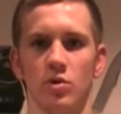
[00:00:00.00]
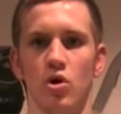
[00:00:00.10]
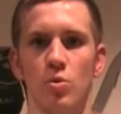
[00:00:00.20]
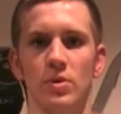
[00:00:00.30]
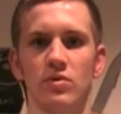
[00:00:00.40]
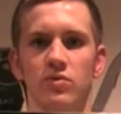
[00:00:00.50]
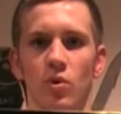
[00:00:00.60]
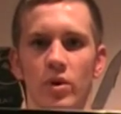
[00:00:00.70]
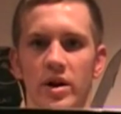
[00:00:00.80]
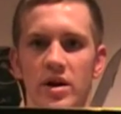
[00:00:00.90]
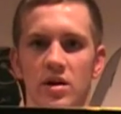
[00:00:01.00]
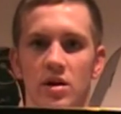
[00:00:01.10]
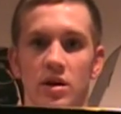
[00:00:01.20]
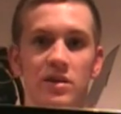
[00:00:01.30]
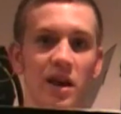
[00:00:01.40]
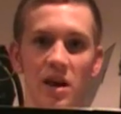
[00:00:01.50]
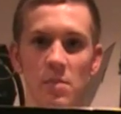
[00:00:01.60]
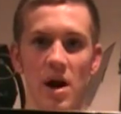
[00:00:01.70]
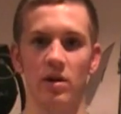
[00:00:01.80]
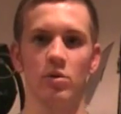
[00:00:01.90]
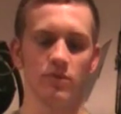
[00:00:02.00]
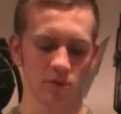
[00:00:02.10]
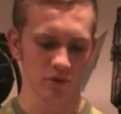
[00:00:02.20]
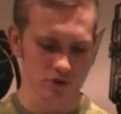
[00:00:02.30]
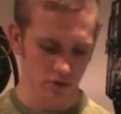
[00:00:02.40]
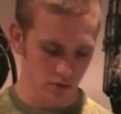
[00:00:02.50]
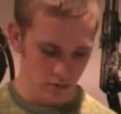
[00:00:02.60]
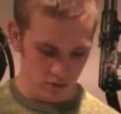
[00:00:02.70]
hoping for a game-accurate version,